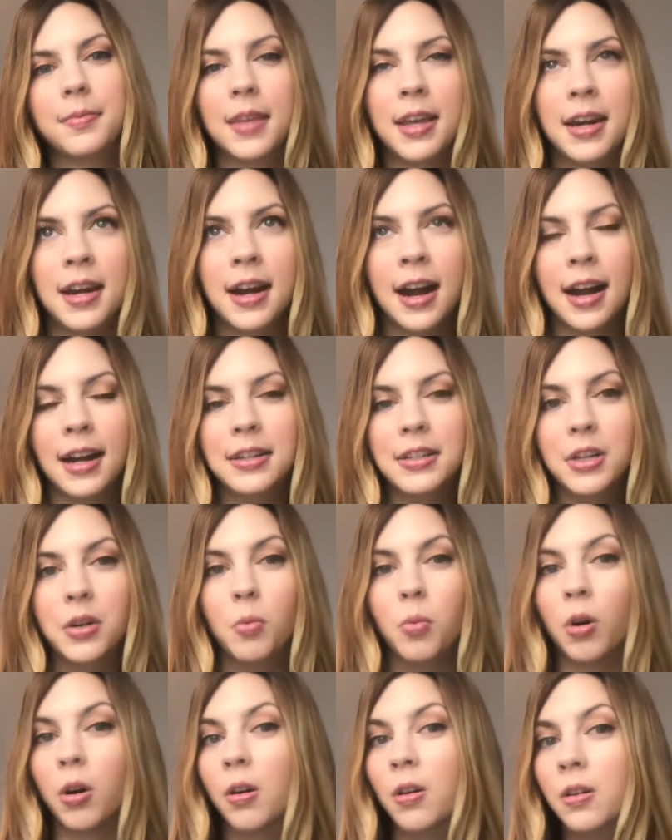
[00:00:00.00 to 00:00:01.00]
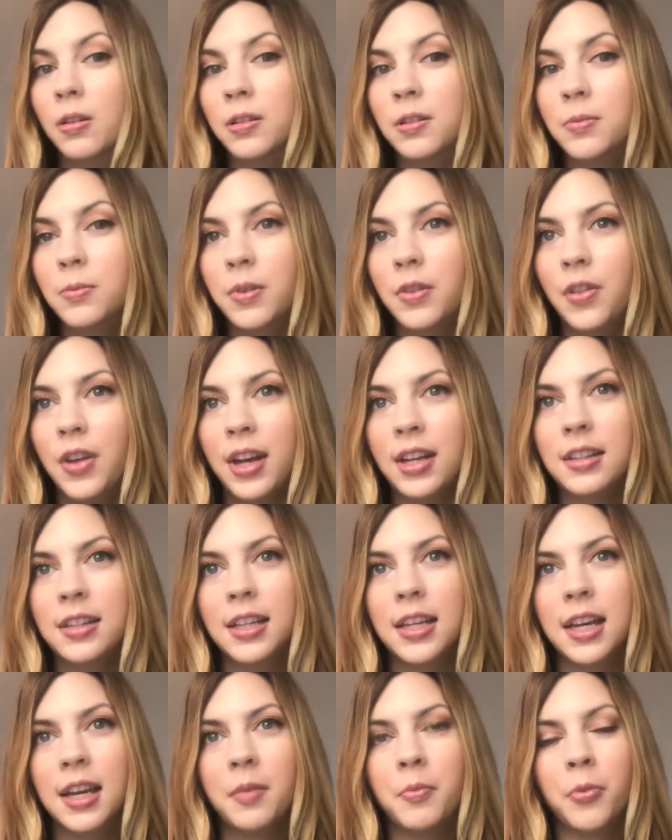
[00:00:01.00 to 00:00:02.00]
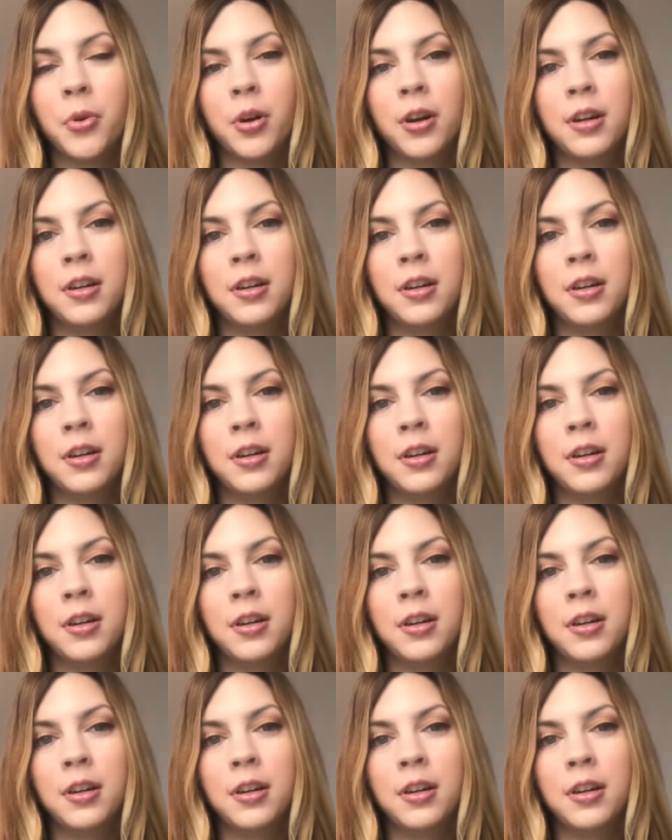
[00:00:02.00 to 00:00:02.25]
in an ideal world, would like to get more